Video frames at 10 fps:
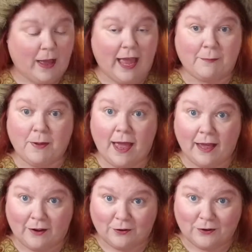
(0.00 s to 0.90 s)
a
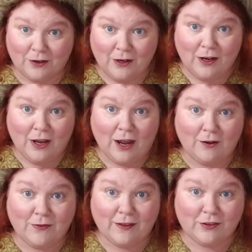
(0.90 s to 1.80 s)
pound
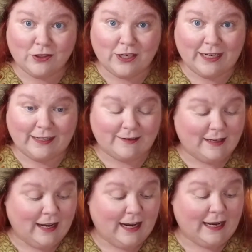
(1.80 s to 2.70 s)
of this cheese
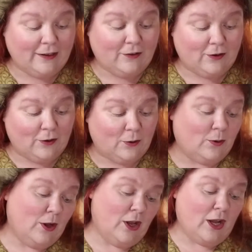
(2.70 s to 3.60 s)
into
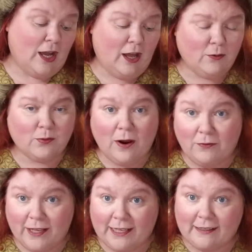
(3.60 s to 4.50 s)

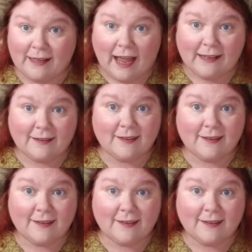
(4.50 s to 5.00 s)
roughly diced